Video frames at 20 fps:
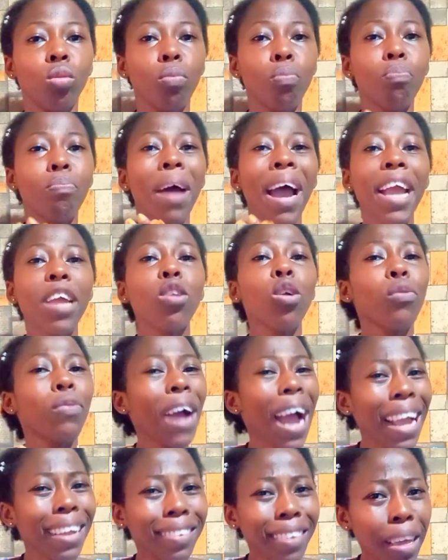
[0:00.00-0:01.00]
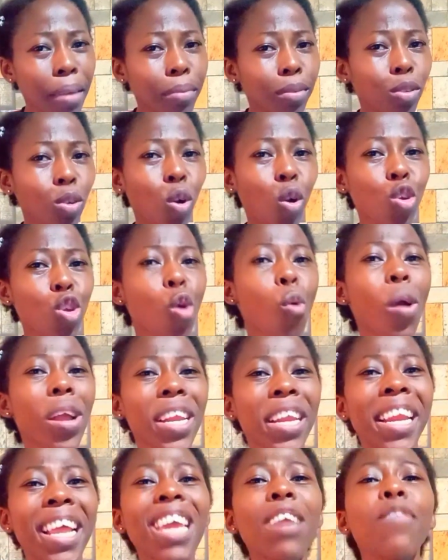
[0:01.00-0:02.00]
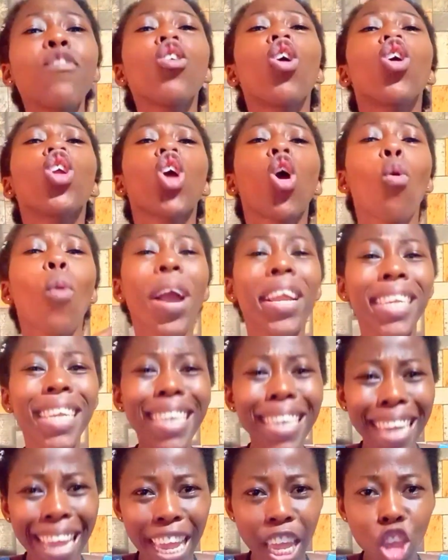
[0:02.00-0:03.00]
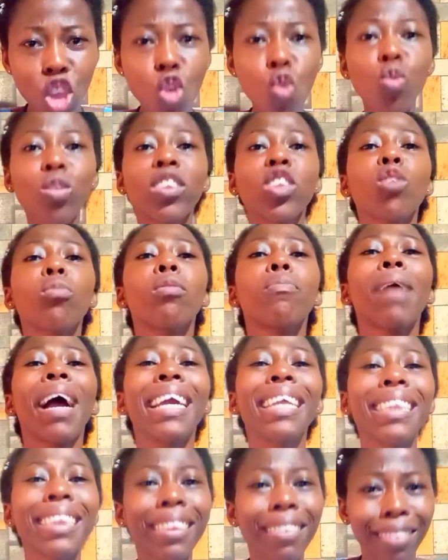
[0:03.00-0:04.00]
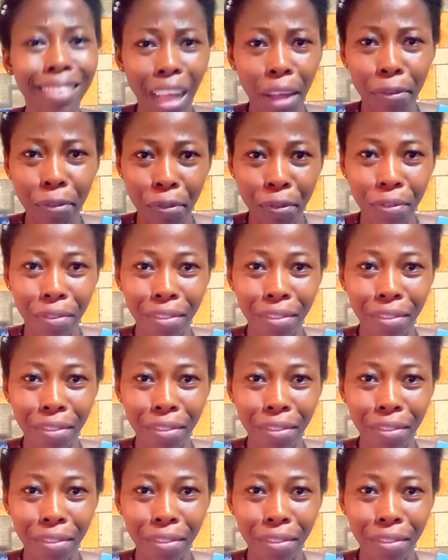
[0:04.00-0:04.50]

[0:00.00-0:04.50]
buying of items on your wedding day. Even on your wedding day, you will still be buying stuff.